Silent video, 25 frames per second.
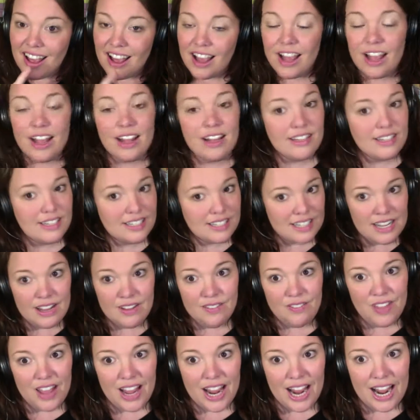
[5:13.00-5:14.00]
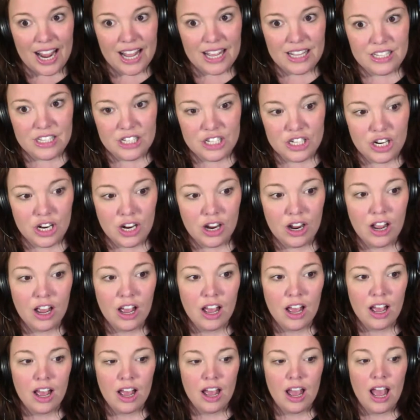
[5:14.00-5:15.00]
And see if they answer.
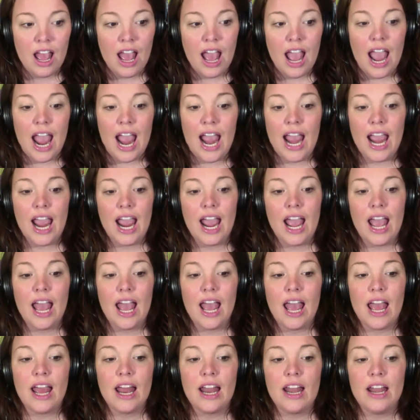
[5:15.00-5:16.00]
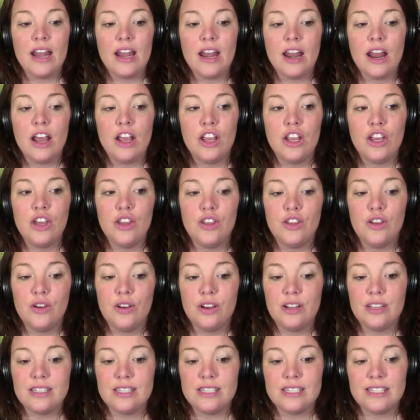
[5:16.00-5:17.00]
And you
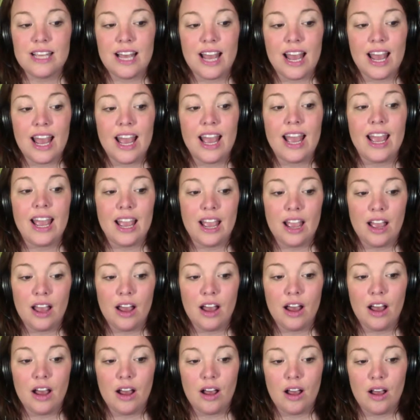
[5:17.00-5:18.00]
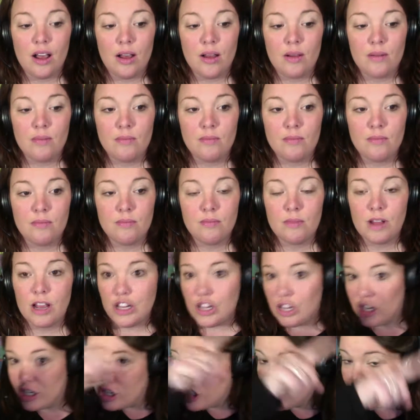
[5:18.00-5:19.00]
can say, and
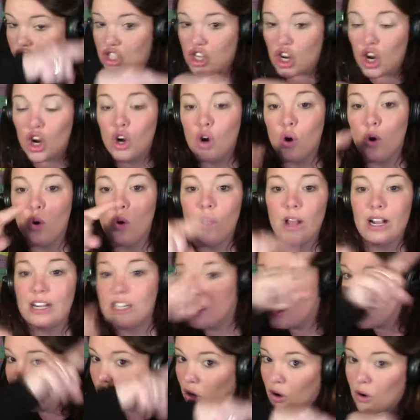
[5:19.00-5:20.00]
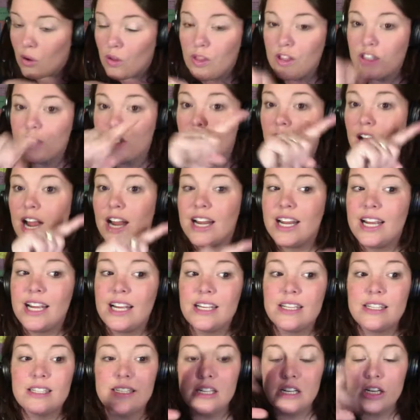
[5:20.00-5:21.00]
you can circle the
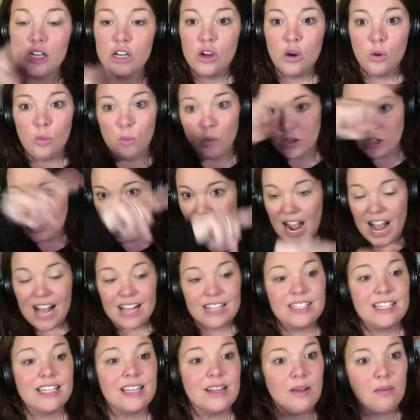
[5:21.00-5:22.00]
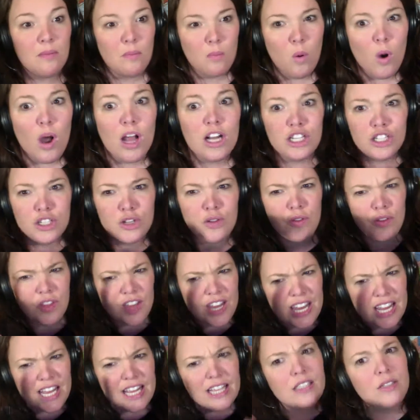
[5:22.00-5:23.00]
Chinese when you're asking them, what do
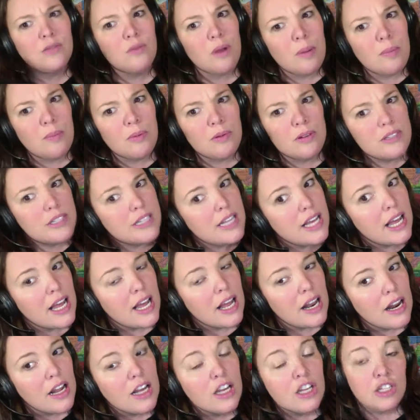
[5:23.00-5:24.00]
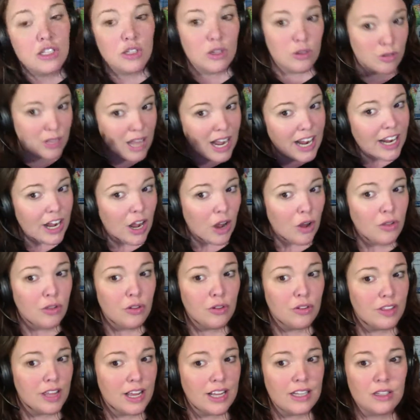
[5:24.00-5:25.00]
these represent? So as I go
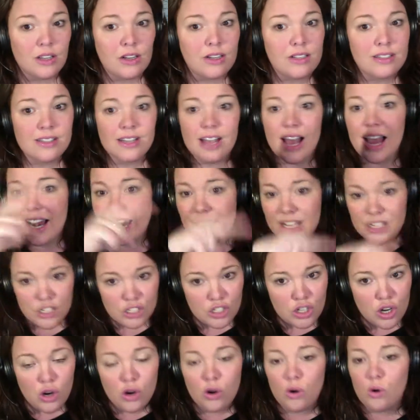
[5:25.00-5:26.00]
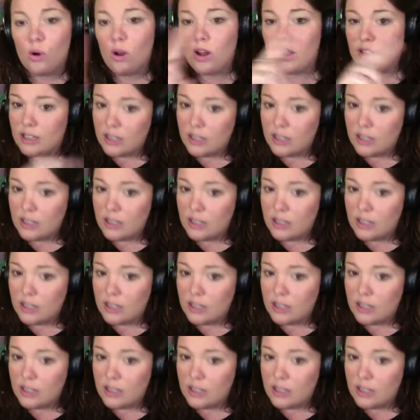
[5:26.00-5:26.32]
through things on a slide, I circle.